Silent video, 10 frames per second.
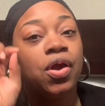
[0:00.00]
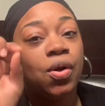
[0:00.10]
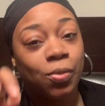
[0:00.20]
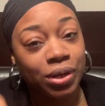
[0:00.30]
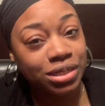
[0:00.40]

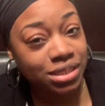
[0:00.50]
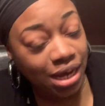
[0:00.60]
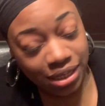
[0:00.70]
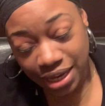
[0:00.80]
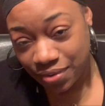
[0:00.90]
what
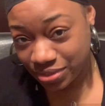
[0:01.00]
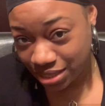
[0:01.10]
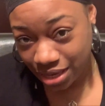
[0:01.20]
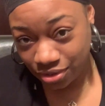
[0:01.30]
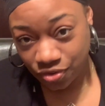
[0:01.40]
exactly I was
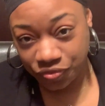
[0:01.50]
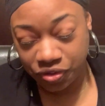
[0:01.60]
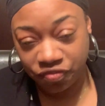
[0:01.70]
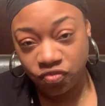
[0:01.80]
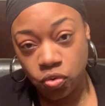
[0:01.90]
sliding over there
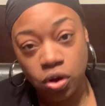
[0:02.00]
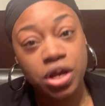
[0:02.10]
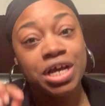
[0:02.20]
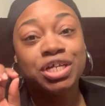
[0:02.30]
for,